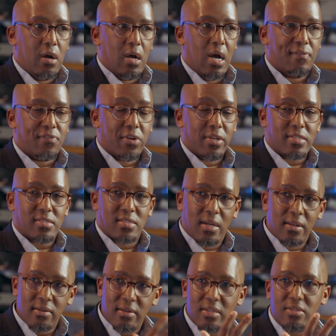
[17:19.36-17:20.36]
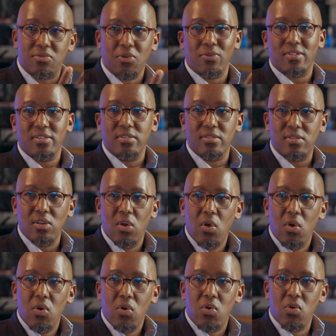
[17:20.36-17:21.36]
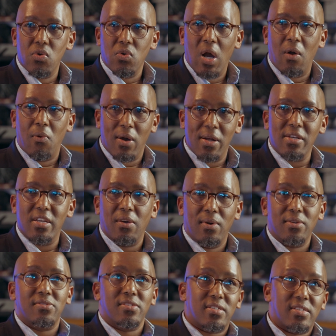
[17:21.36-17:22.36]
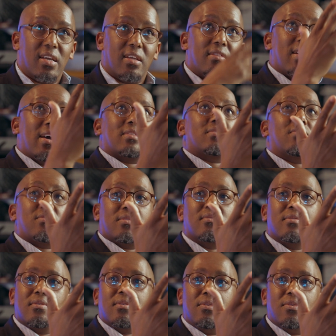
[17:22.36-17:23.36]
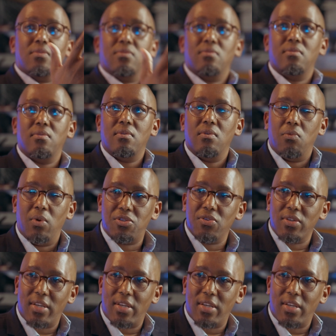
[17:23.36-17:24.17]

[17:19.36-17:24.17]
I've got a son and daughters who I one day want to say that's, you know, what you